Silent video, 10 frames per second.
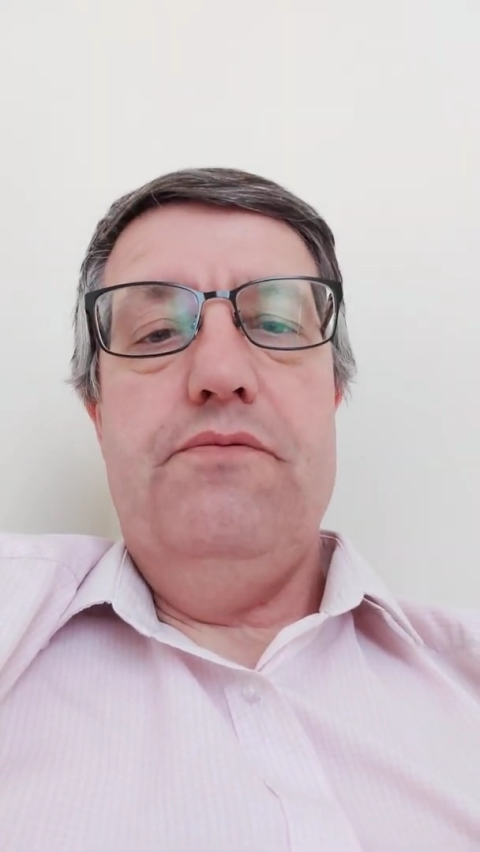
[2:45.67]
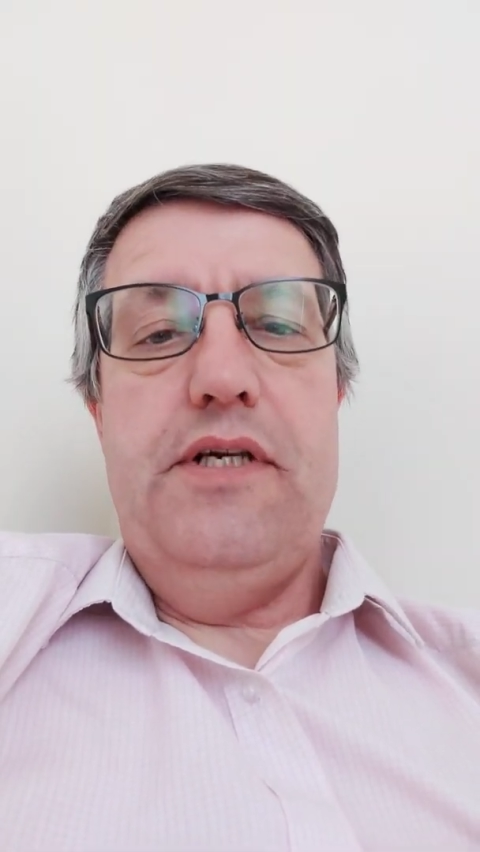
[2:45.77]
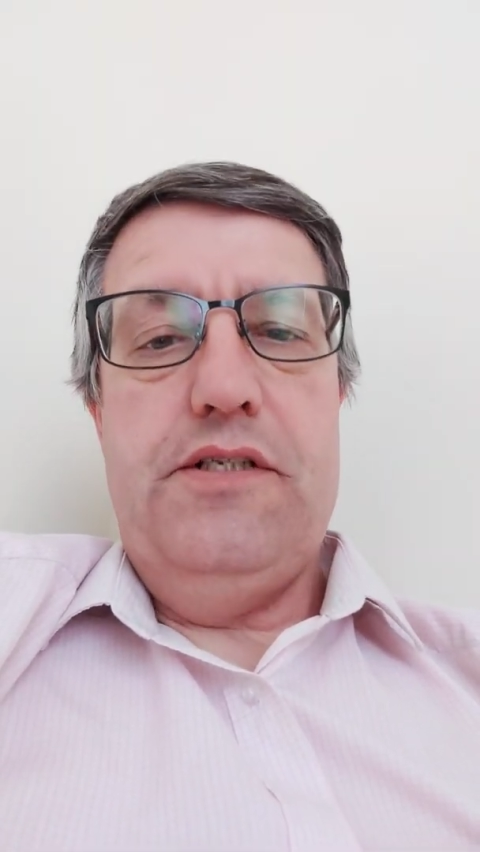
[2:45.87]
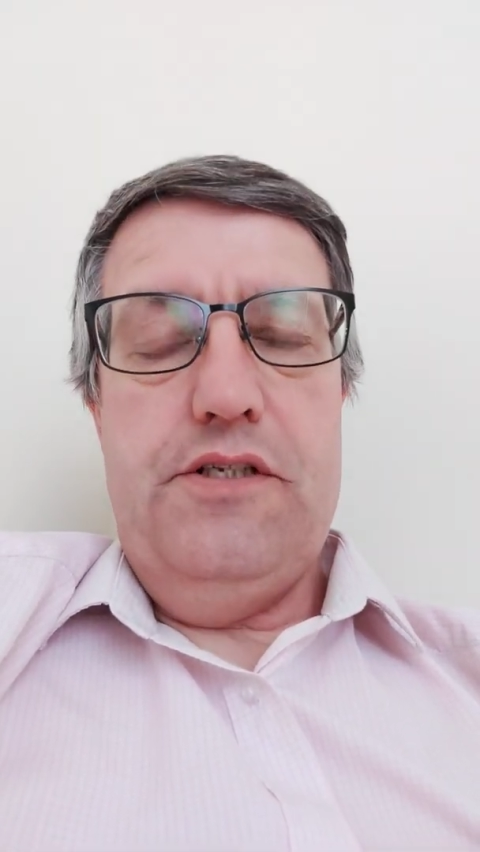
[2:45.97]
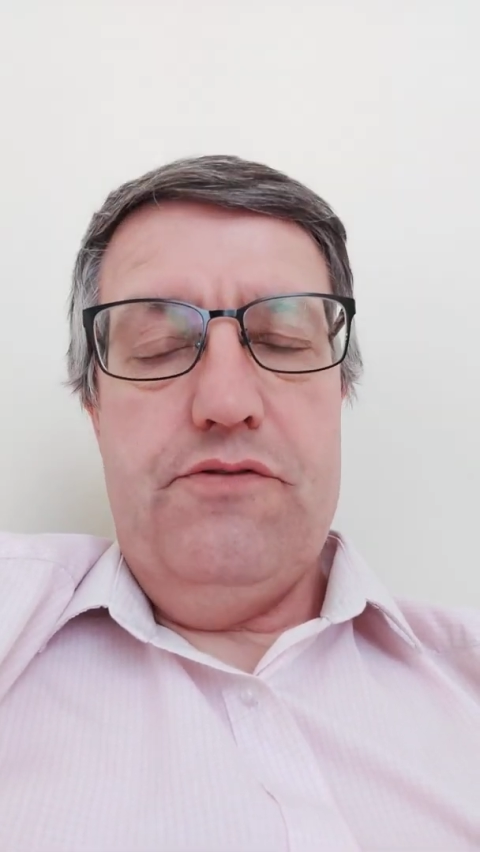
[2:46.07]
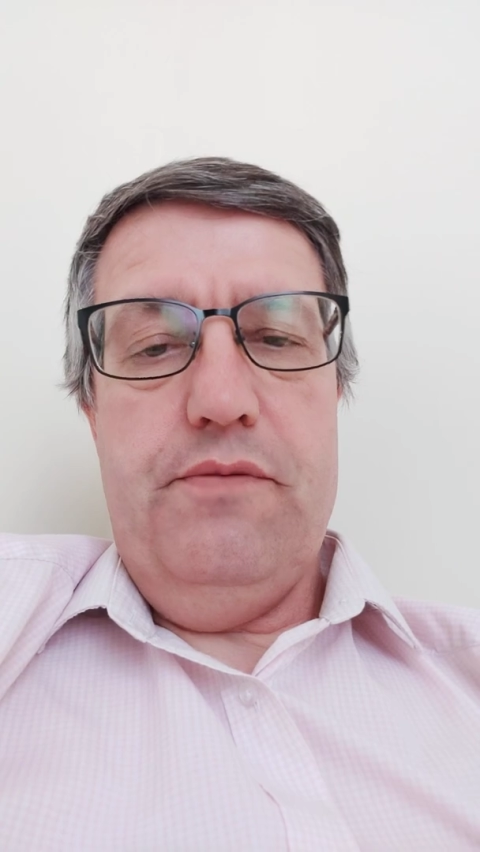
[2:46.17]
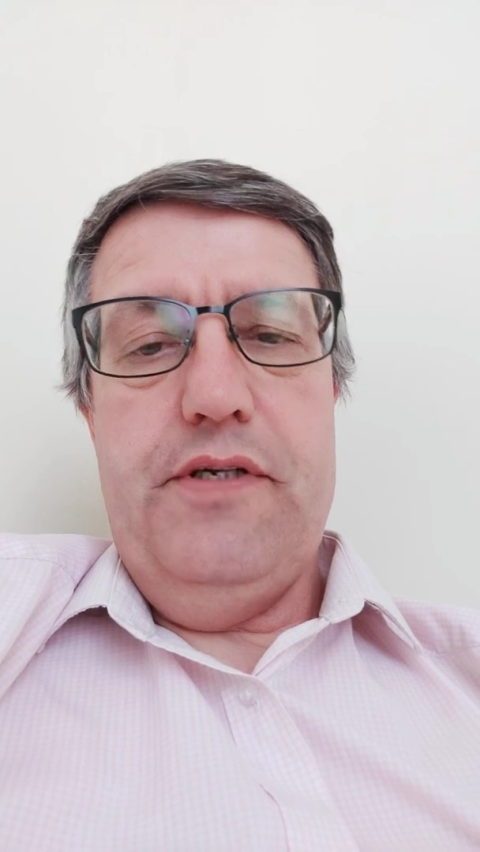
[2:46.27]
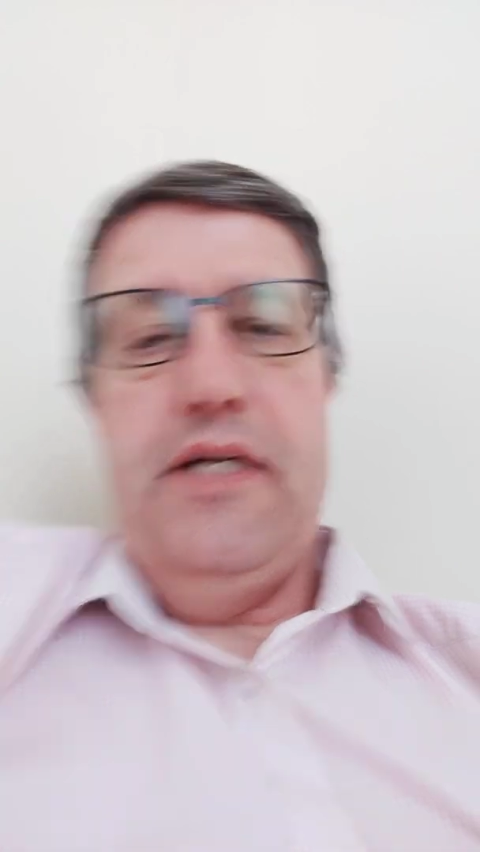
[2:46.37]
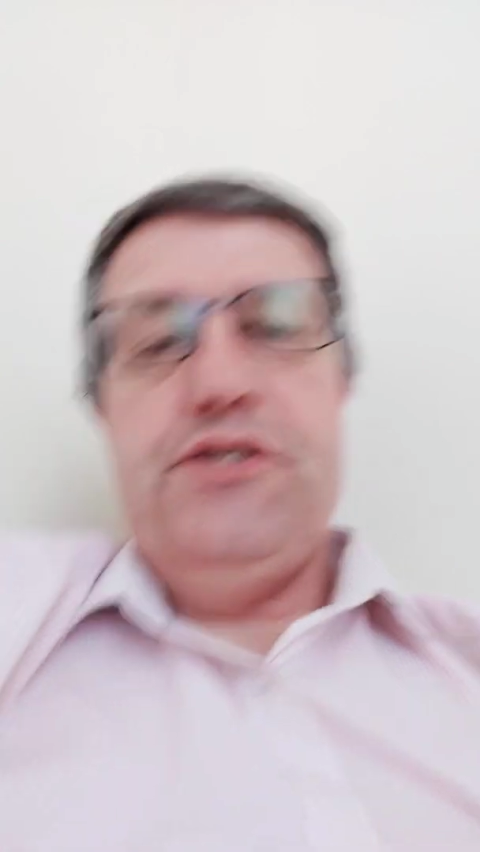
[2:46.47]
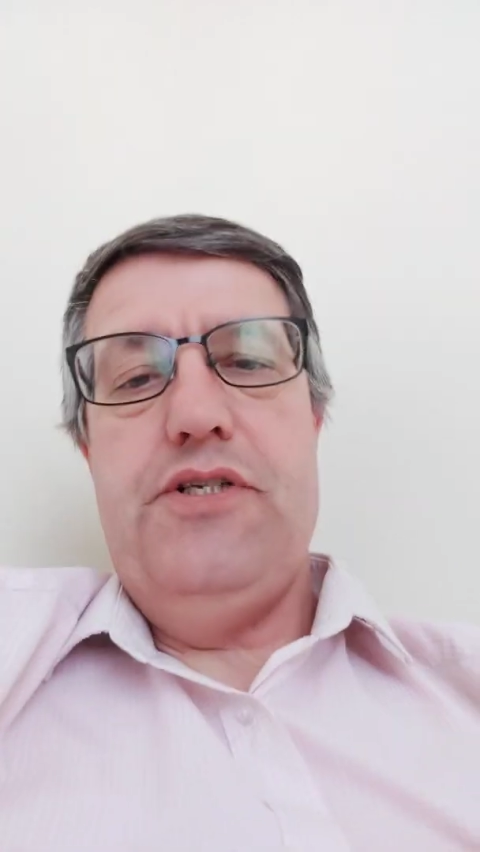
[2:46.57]
Race
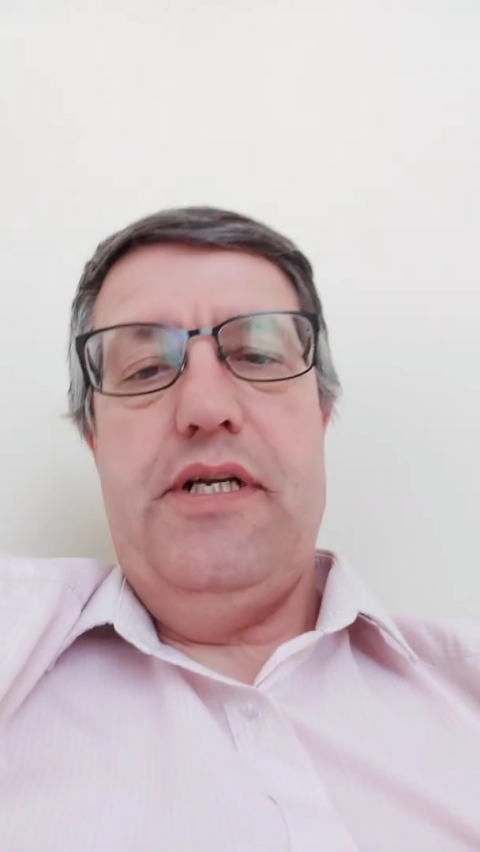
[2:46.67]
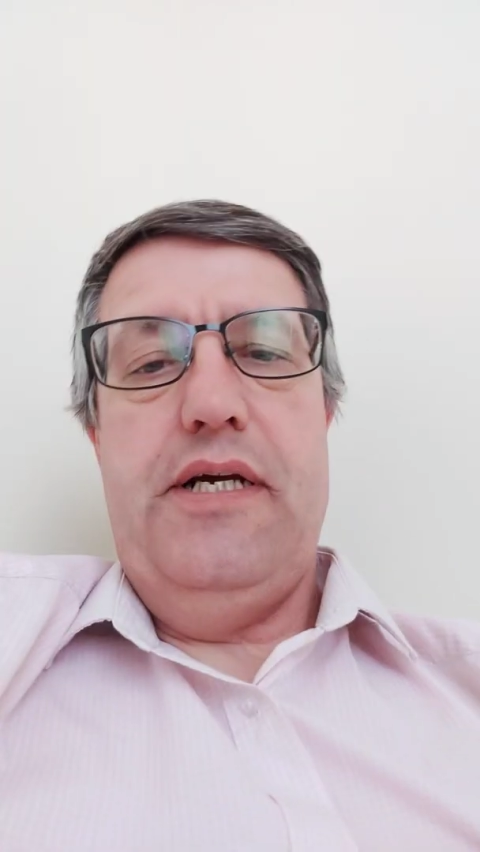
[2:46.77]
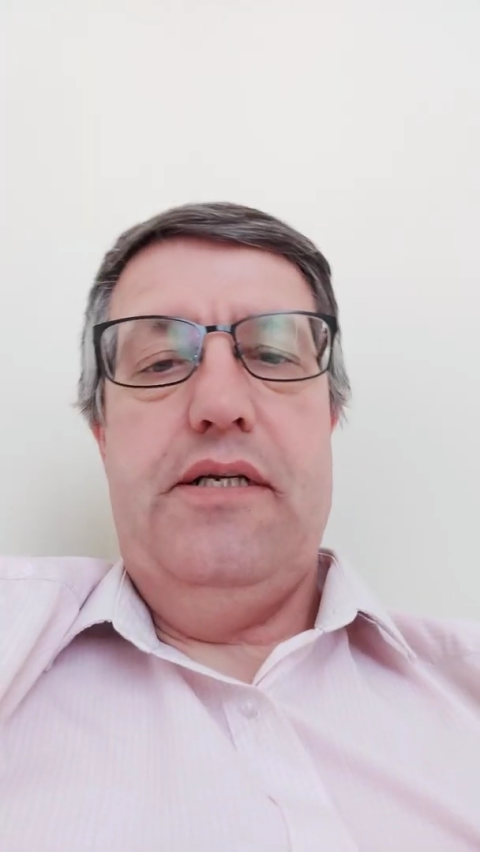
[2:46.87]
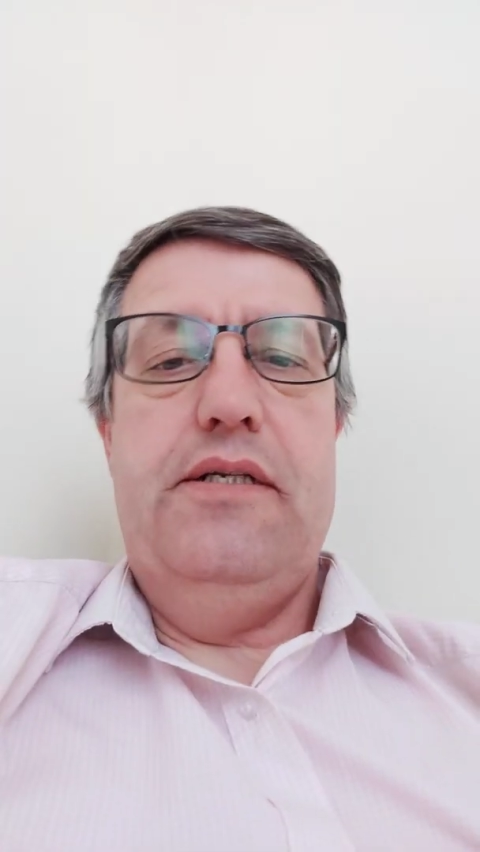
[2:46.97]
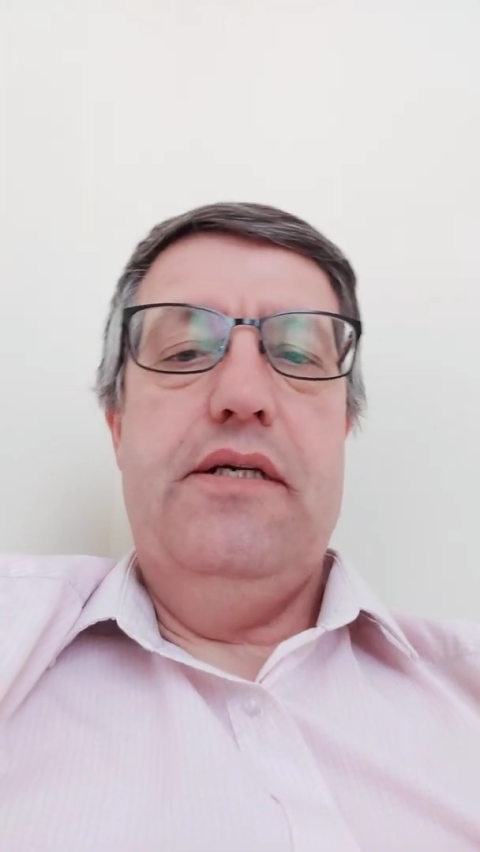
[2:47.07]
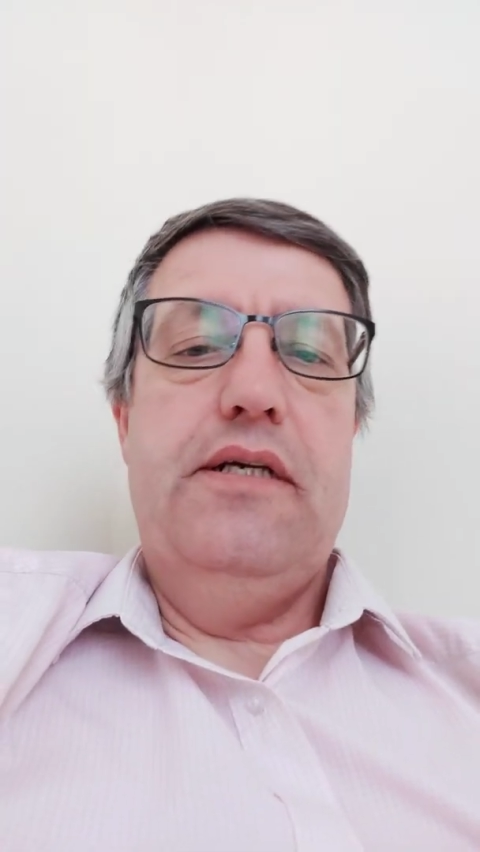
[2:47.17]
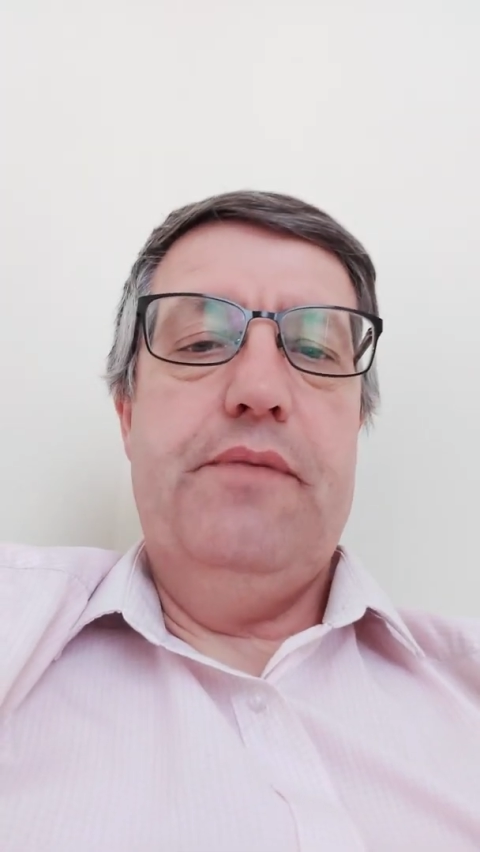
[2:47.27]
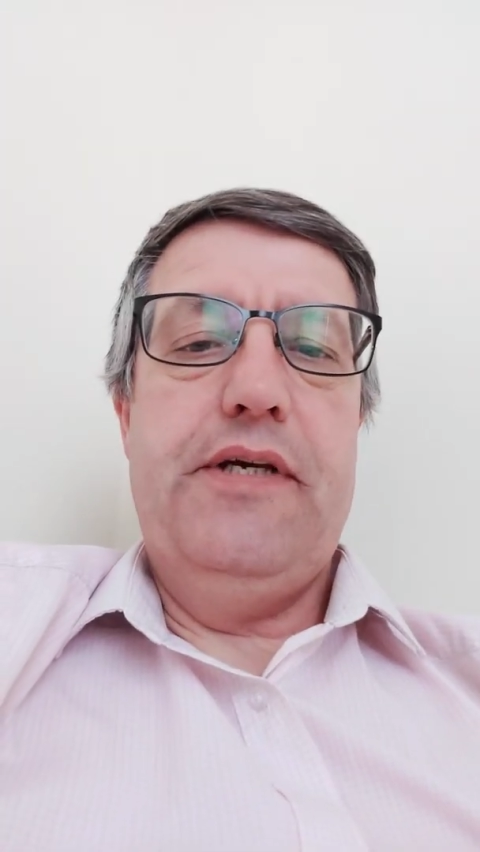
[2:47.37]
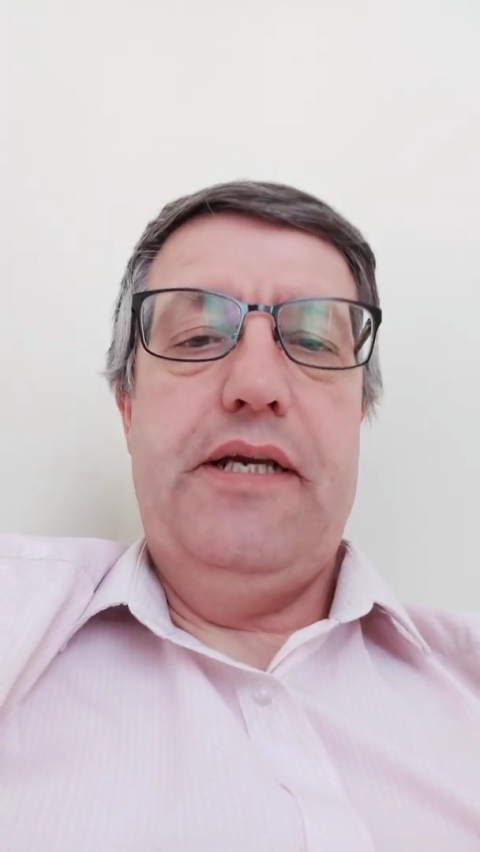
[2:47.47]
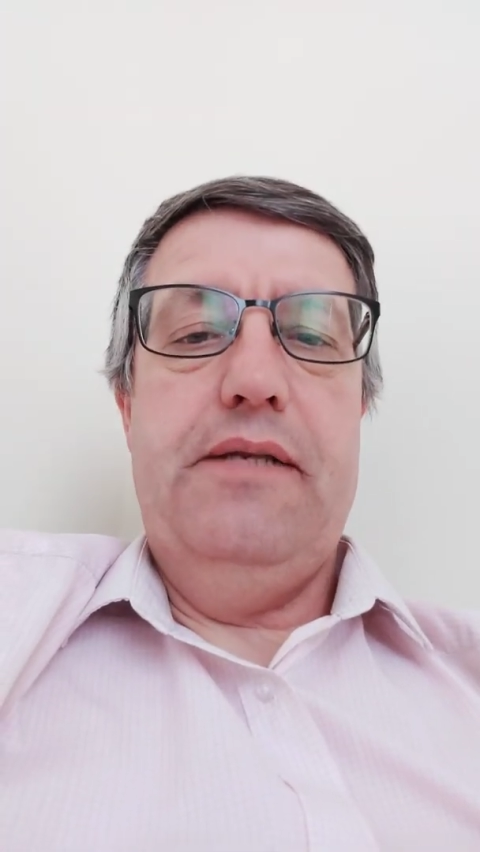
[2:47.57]
Discrimination Act
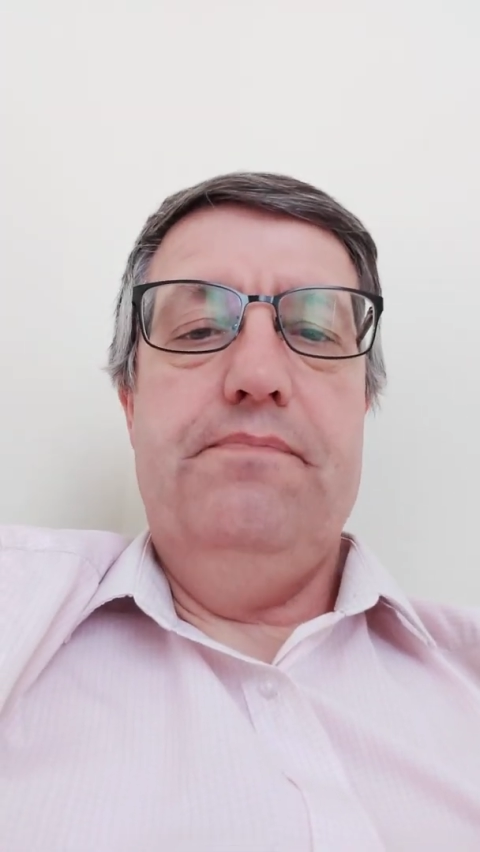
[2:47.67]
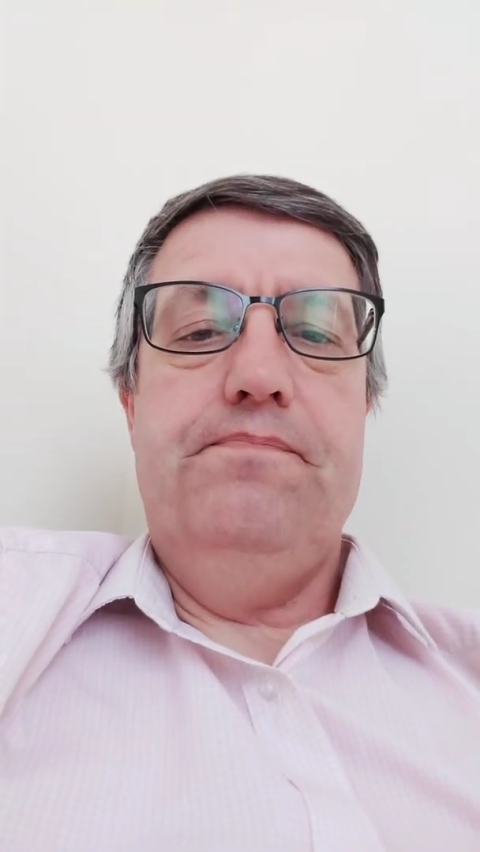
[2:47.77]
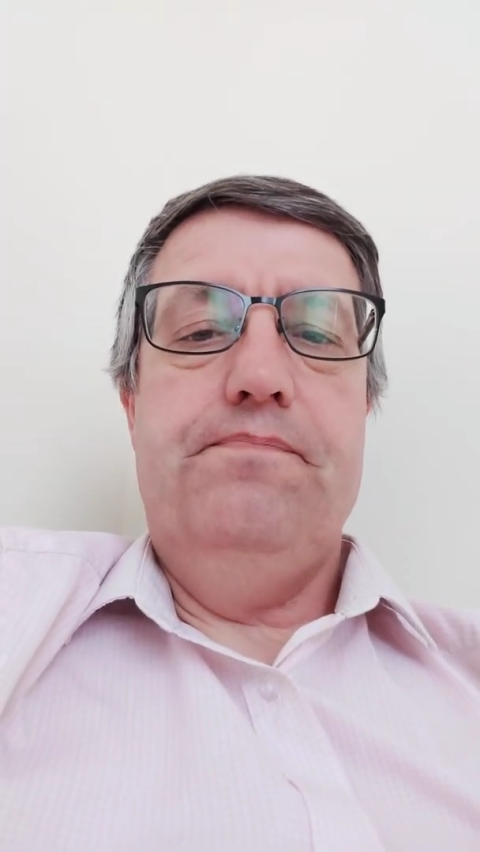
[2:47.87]
coming in.